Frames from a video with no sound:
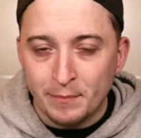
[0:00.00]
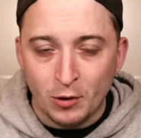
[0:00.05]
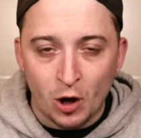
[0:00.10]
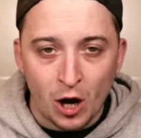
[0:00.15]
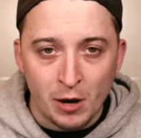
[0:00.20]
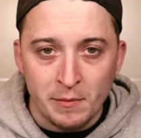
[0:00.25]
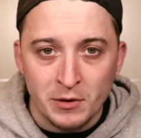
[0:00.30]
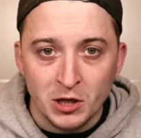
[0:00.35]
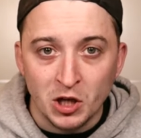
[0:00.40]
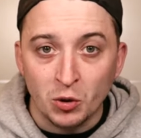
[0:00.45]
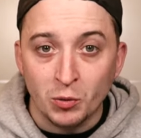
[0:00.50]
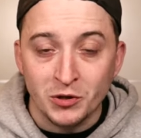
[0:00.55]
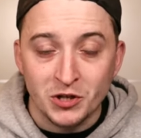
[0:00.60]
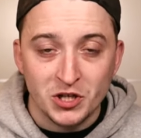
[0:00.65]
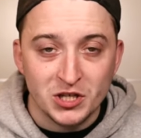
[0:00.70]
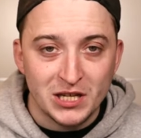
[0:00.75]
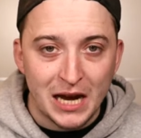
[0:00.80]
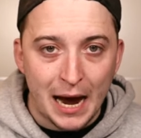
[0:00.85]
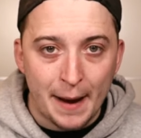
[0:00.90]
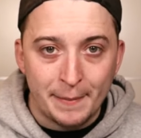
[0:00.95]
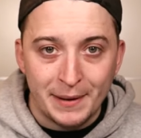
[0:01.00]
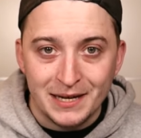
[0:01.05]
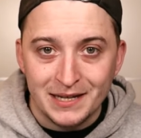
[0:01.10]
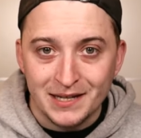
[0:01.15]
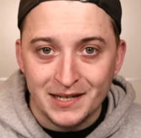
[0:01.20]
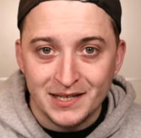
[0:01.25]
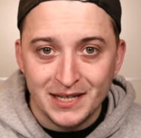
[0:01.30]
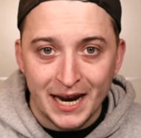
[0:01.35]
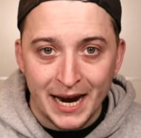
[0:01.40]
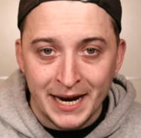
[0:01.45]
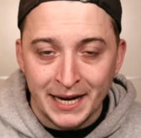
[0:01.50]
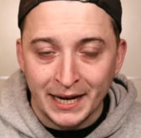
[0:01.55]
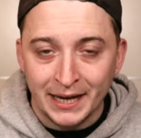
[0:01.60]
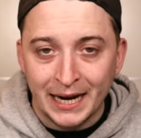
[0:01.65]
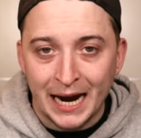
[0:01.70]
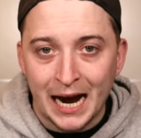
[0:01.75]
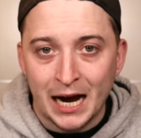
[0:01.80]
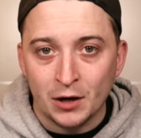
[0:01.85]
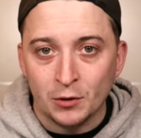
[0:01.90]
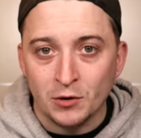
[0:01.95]
Bayern Munich were just happy to sit in and
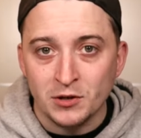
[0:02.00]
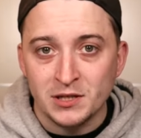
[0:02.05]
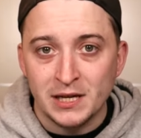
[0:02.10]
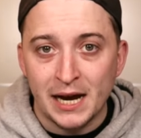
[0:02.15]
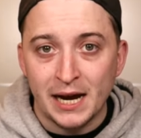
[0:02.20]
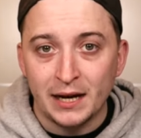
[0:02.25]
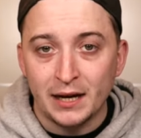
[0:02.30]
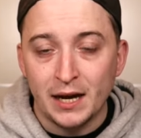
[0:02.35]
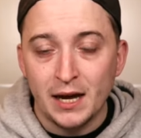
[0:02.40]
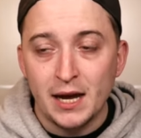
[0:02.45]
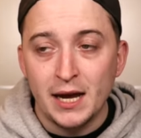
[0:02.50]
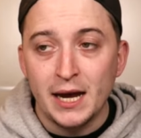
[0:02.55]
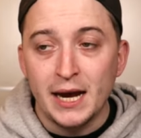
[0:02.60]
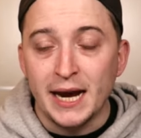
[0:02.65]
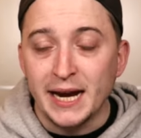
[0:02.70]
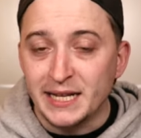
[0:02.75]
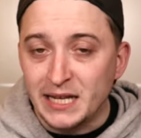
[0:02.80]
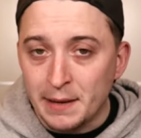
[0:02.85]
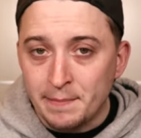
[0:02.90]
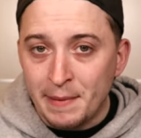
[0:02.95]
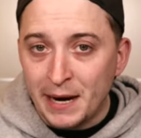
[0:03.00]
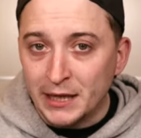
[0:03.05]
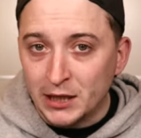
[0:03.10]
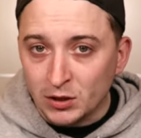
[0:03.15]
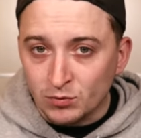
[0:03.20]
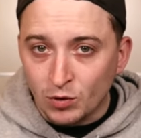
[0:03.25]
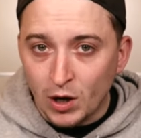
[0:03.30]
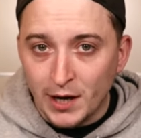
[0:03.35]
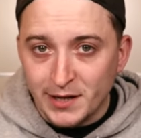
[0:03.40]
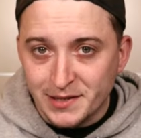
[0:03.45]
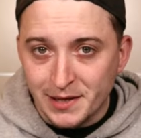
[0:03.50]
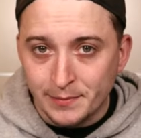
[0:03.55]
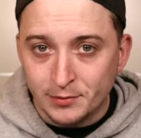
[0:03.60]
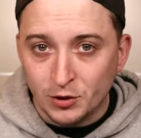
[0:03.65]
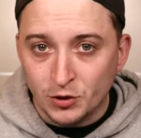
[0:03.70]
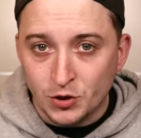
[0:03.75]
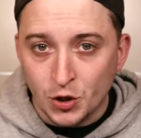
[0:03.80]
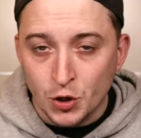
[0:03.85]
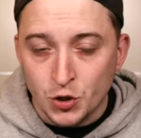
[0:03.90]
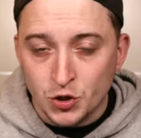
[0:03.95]
counterattack. He did make the right
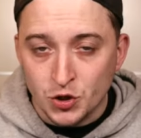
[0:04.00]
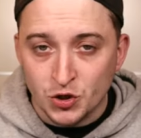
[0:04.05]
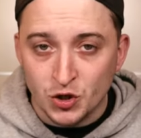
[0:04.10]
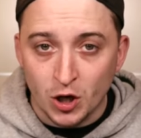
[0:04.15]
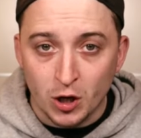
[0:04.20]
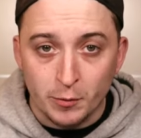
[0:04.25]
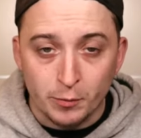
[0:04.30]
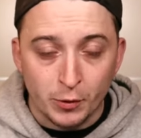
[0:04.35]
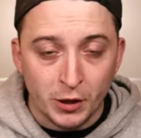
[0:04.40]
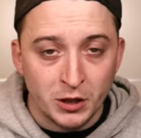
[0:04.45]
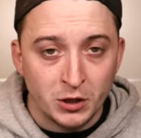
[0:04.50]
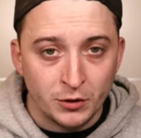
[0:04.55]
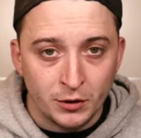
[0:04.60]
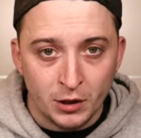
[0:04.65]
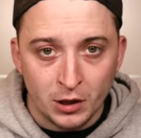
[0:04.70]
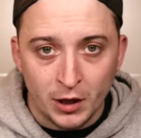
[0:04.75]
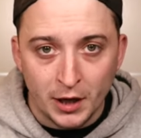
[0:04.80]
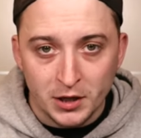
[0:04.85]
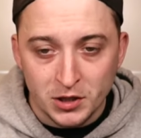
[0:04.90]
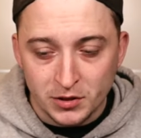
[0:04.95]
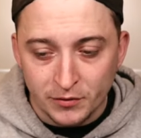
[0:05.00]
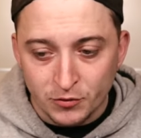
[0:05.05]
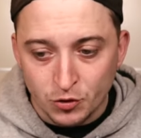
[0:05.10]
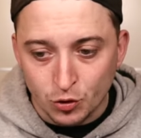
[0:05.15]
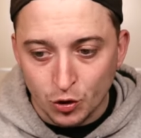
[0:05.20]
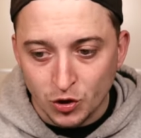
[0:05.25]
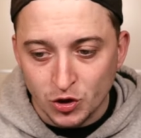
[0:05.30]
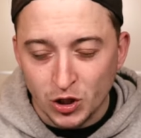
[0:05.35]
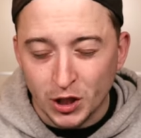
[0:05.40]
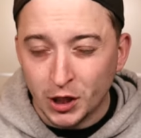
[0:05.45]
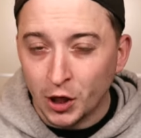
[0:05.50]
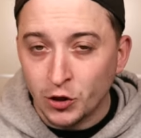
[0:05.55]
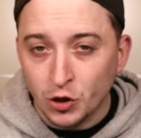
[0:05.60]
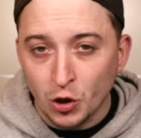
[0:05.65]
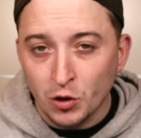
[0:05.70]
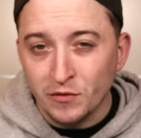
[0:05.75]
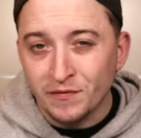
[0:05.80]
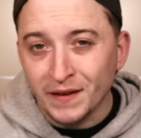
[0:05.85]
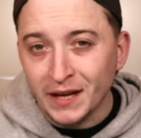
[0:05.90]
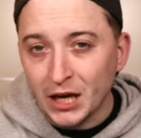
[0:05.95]
substitutions, though, bringing on the likes of Trossard. I
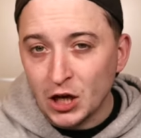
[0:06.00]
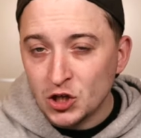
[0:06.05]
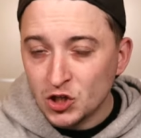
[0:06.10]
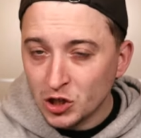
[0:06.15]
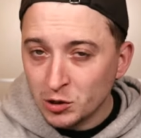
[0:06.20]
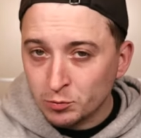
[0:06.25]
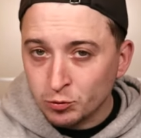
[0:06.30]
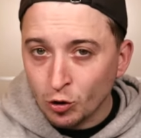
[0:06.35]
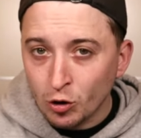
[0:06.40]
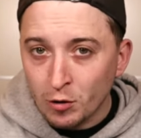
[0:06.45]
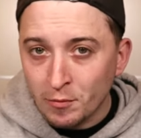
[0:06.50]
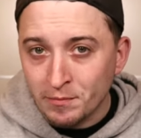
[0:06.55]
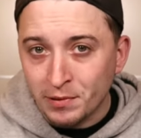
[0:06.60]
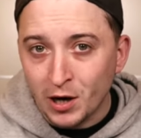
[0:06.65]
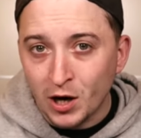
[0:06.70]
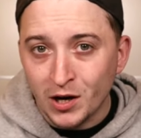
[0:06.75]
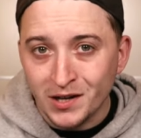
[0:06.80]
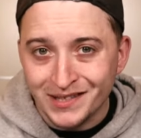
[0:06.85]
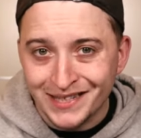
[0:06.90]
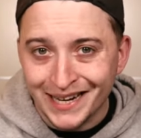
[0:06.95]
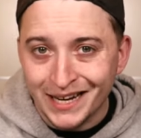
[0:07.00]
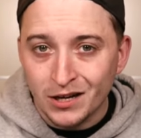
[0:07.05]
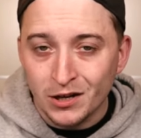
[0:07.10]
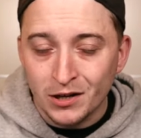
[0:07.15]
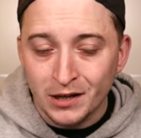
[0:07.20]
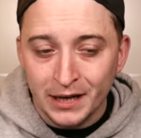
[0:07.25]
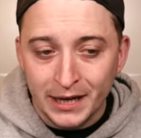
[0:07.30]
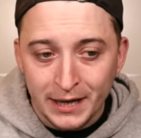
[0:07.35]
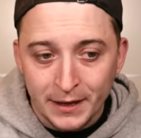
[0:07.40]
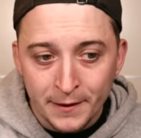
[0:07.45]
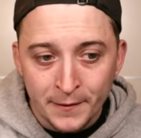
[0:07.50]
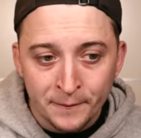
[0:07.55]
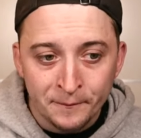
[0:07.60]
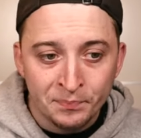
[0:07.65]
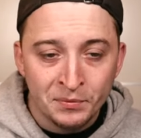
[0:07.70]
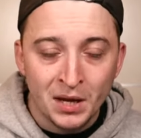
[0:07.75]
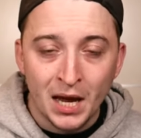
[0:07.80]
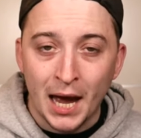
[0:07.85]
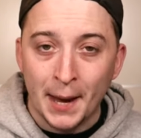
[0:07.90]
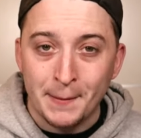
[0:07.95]
do think he should have brought on Partey early
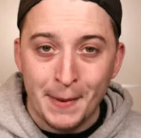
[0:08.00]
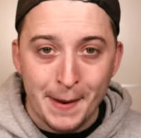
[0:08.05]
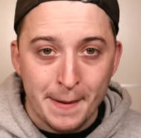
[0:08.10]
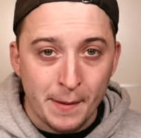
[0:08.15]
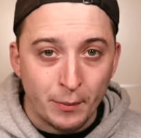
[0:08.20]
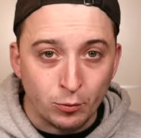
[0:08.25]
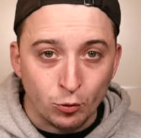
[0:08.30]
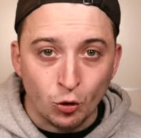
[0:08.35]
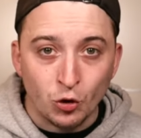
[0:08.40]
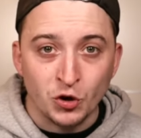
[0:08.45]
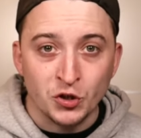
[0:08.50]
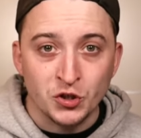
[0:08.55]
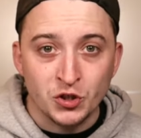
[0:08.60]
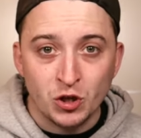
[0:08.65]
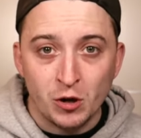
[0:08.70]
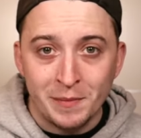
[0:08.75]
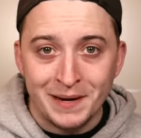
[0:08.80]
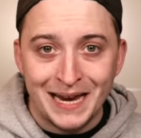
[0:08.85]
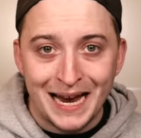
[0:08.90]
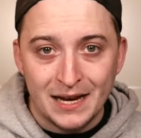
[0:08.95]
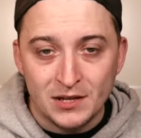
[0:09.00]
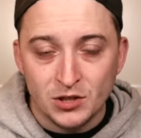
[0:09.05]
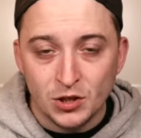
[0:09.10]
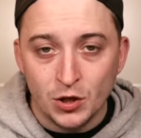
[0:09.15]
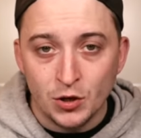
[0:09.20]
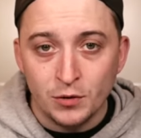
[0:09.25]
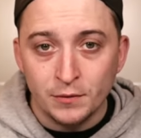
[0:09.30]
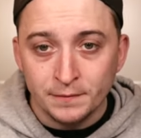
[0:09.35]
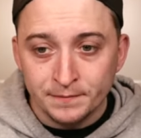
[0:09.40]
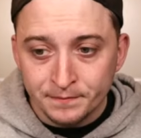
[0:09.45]
and maybe brought on Tomiyasu.